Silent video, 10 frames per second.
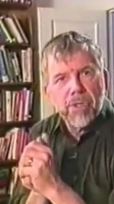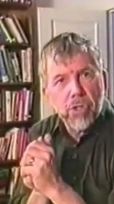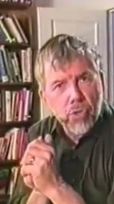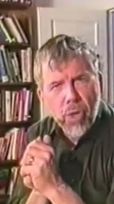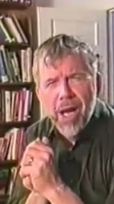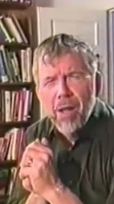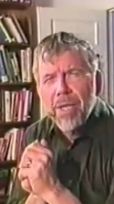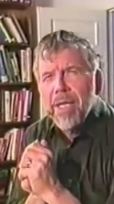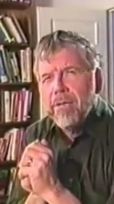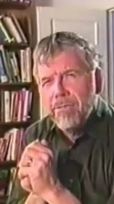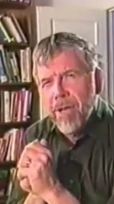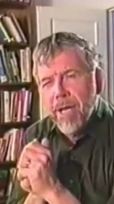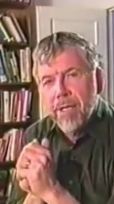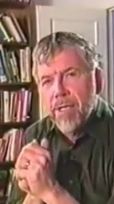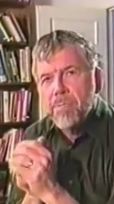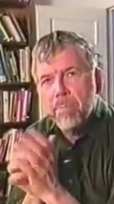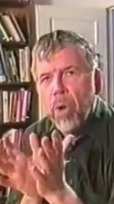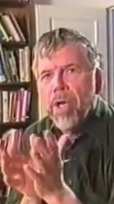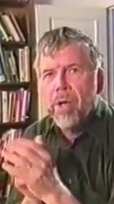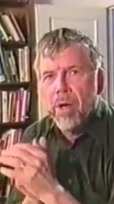But the trial, in effect, is
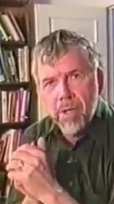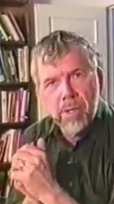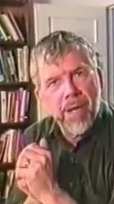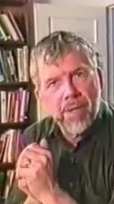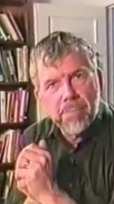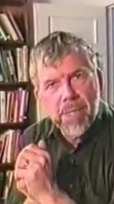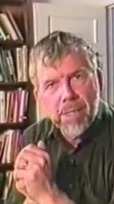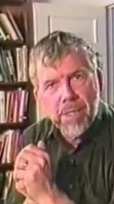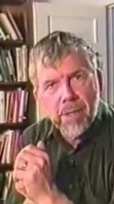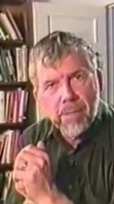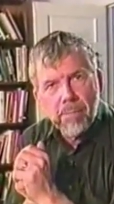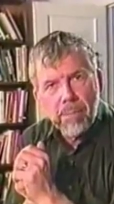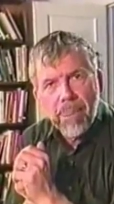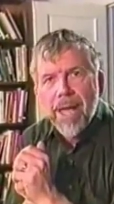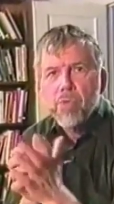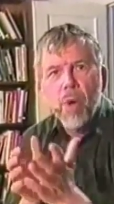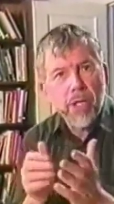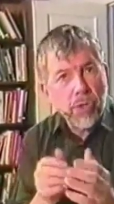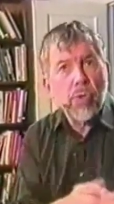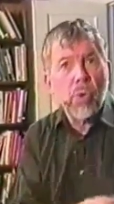boycotted by the media. That's
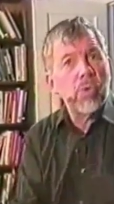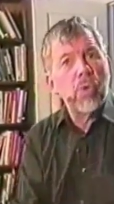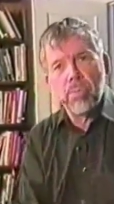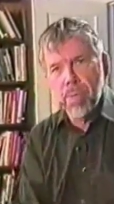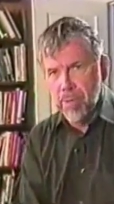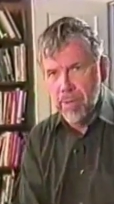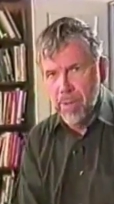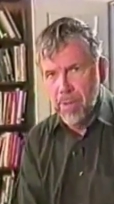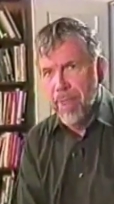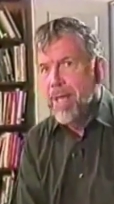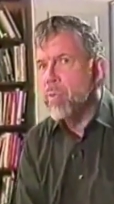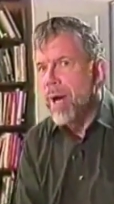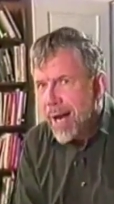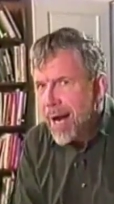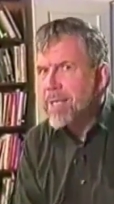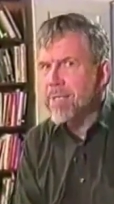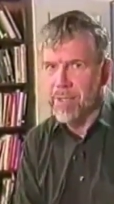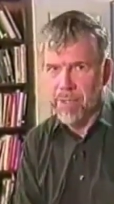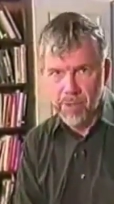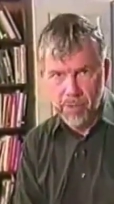why you don't know about it. That's why I
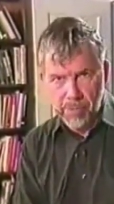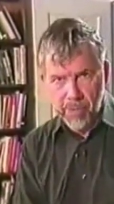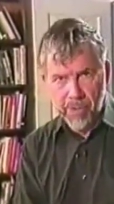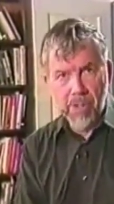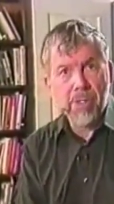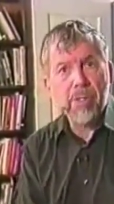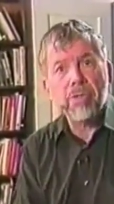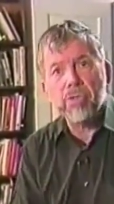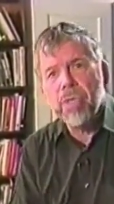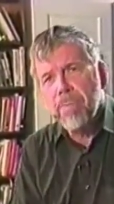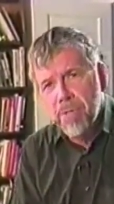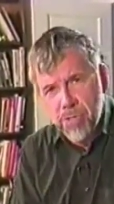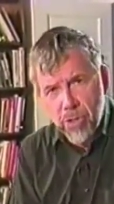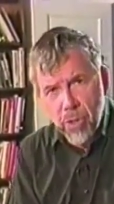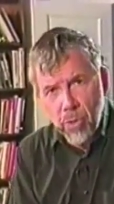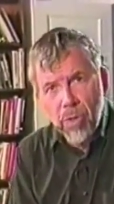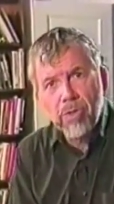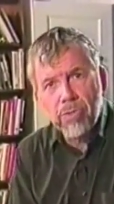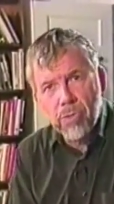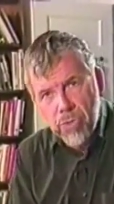didn't know about it until 3 months ago,
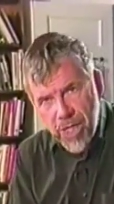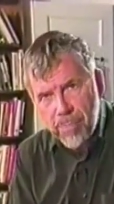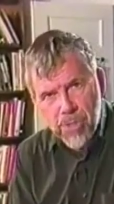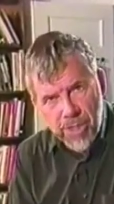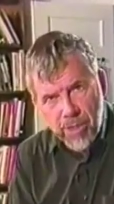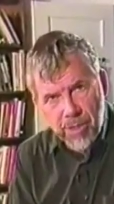through James